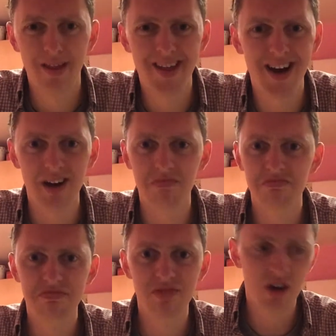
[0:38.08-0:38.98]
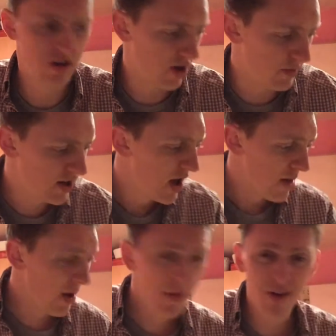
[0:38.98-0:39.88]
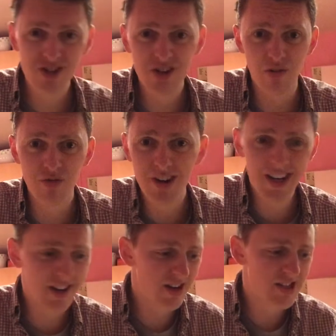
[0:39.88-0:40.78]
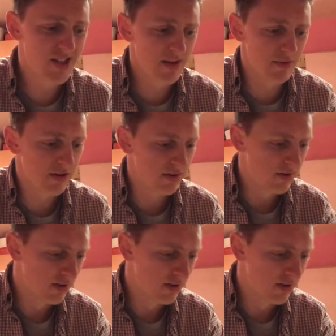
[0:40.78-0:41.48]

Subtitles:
ah, no. I mean, maybe I've just got really nice cinnamon.